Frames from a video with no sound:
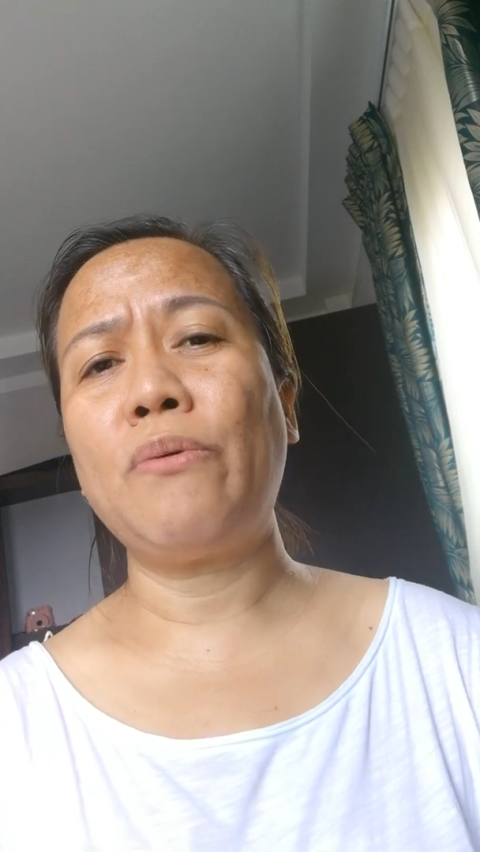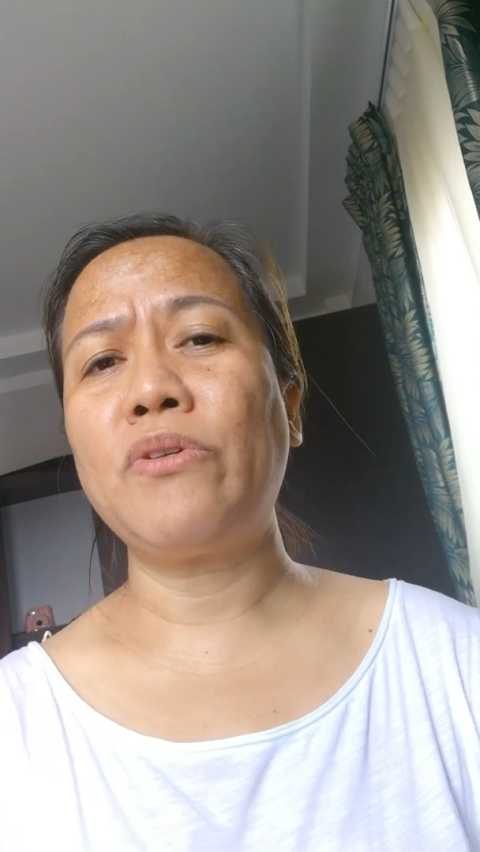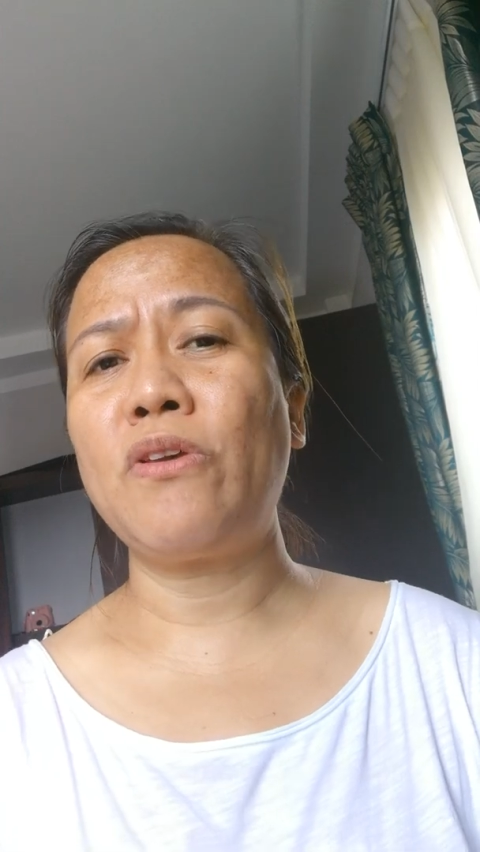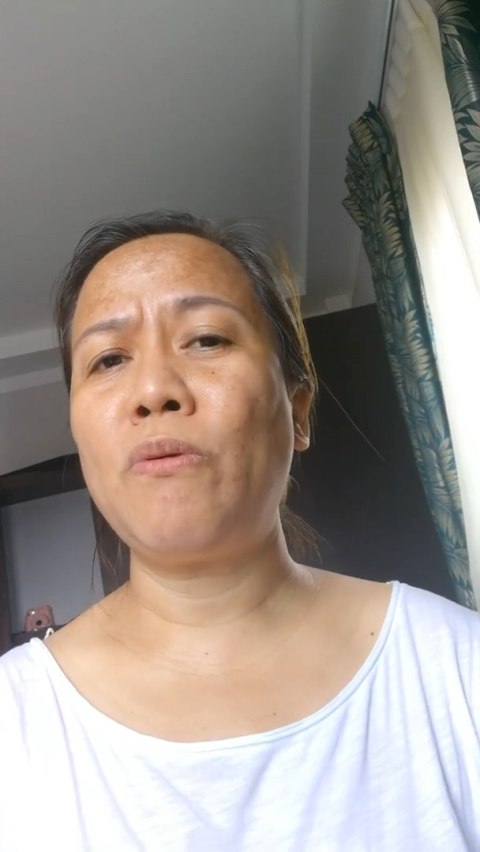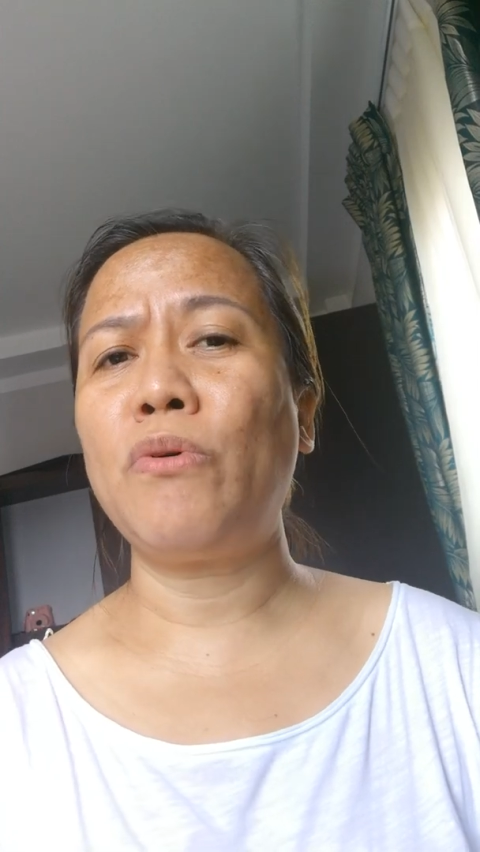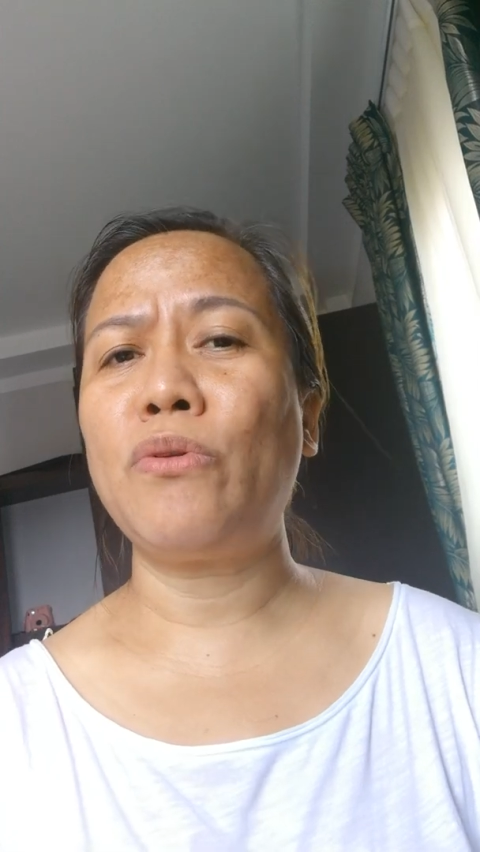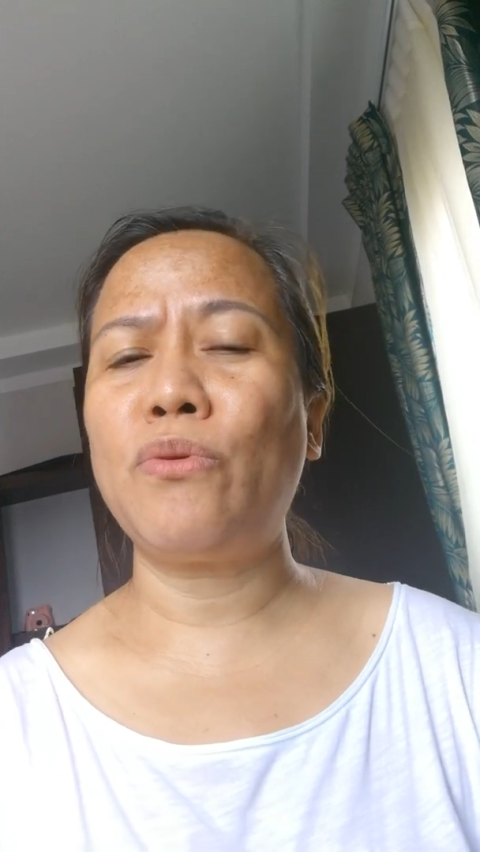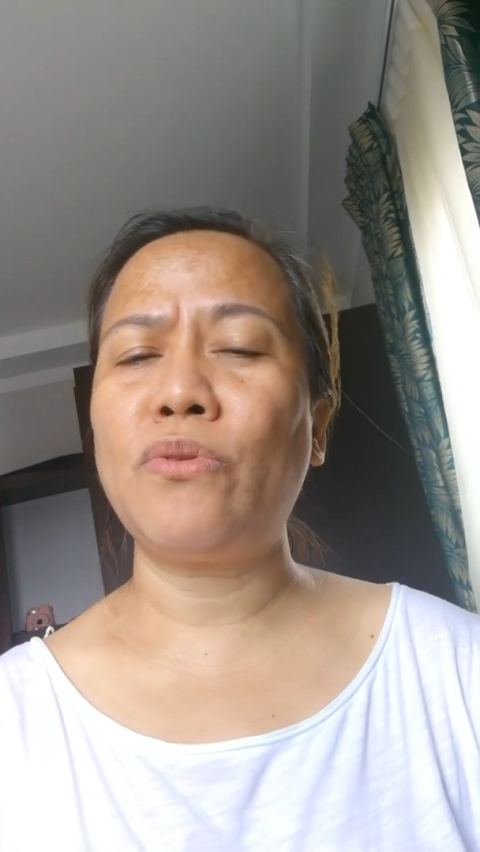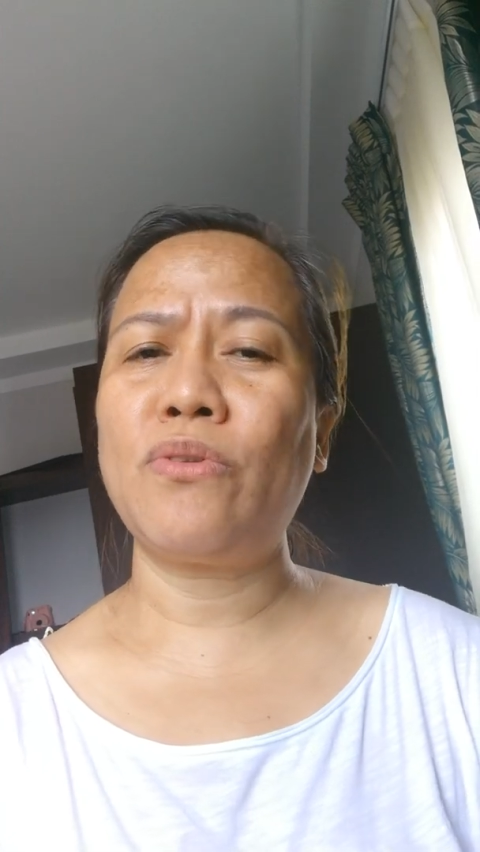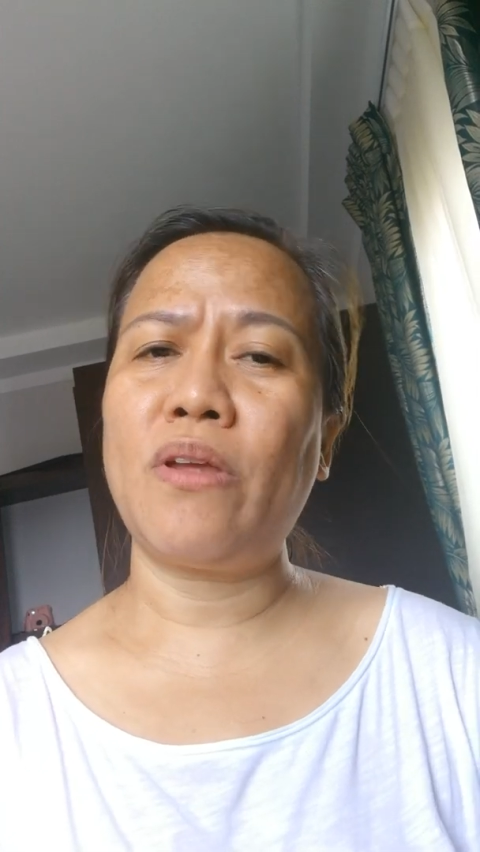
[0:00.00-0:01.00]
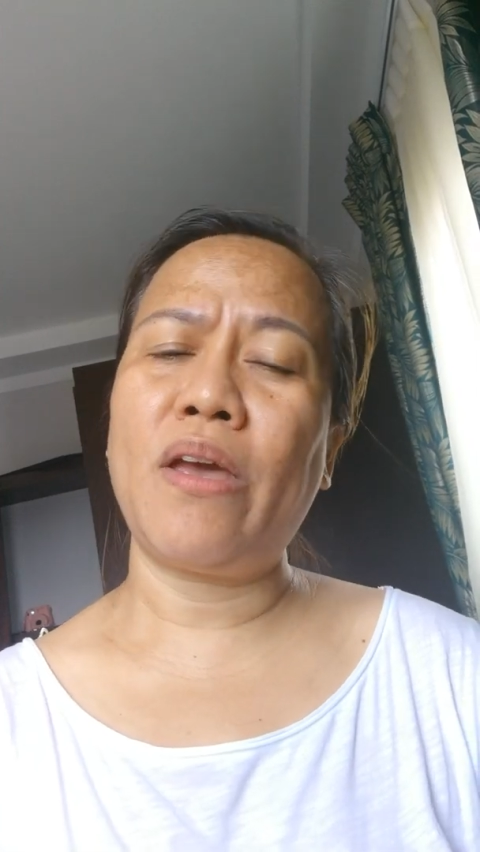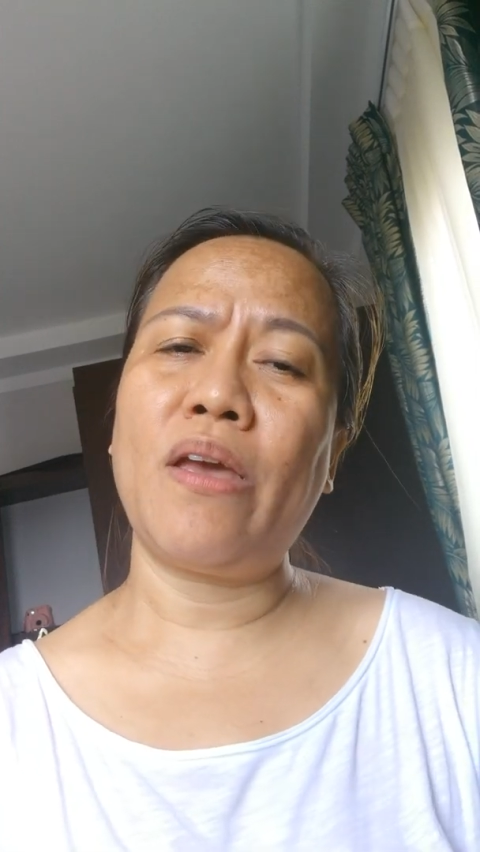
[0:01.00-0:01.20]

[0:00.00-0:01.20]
I was able to stay